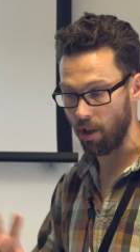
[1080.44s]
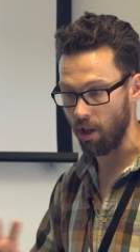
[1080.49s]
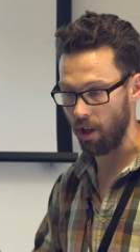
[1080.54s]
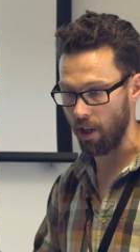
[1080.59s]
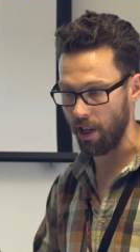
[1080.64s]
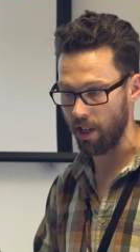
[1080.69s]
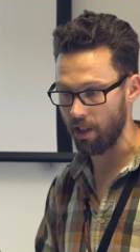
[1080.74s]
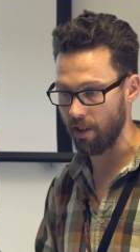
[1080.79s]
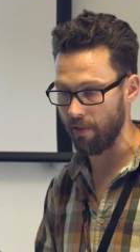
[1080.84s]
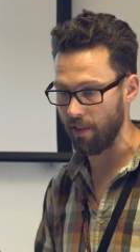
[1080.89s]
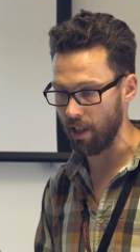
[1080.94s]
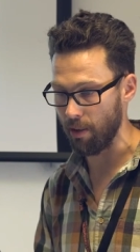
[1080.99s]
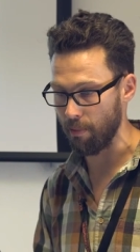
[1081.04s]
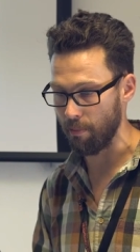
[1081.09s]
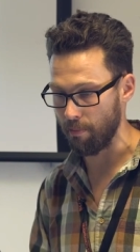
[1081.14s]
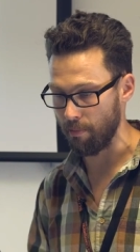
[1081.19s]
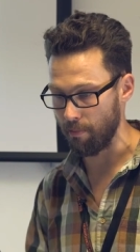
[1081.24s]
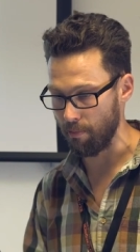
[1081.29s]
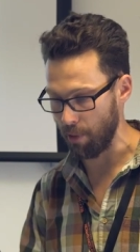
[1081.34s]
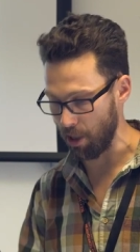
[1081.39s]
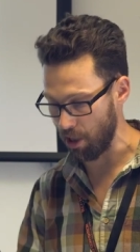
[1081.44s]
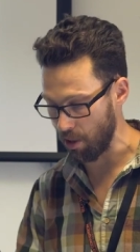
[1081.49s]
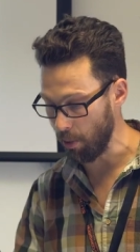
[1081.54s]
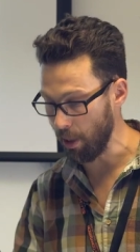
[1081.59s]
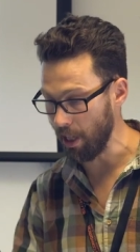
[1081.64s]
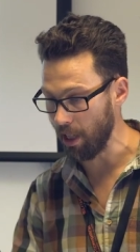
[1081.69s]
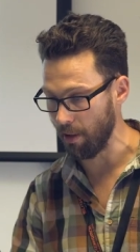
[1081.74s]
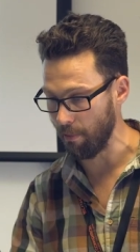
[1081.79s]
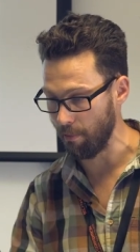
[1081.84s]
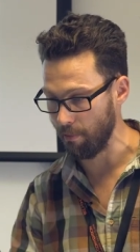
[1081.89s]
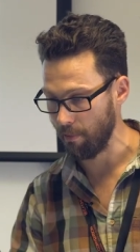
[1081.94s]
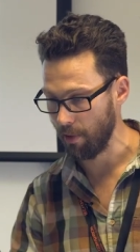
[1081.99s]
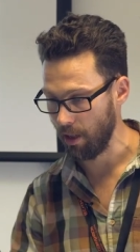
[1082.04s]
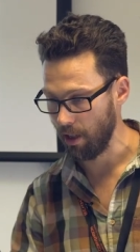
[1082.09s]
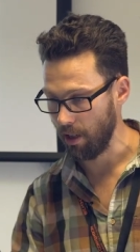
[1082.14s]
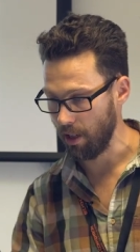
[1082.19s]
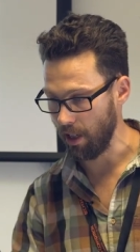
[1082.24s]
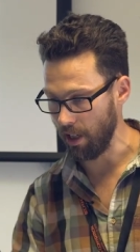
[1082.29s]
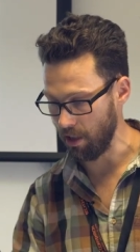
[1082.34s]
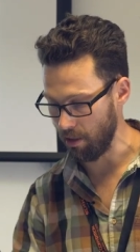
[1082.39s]
connectivity between them
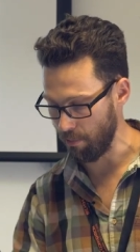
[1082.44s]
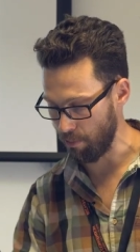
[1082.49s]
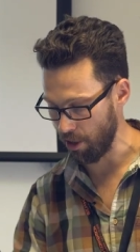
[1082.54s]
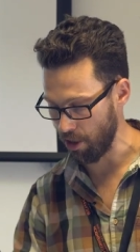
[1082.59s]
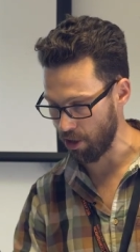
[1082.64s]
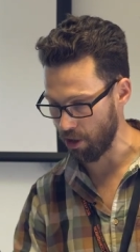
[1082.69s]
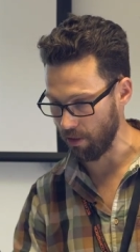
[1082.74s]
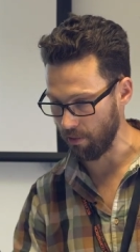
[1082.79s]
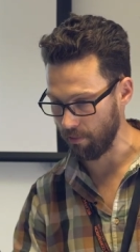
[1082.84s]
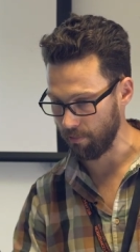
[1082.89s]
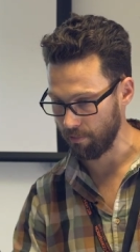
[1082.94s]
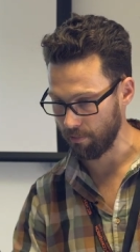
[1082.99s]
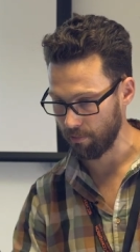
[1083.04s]
in depression.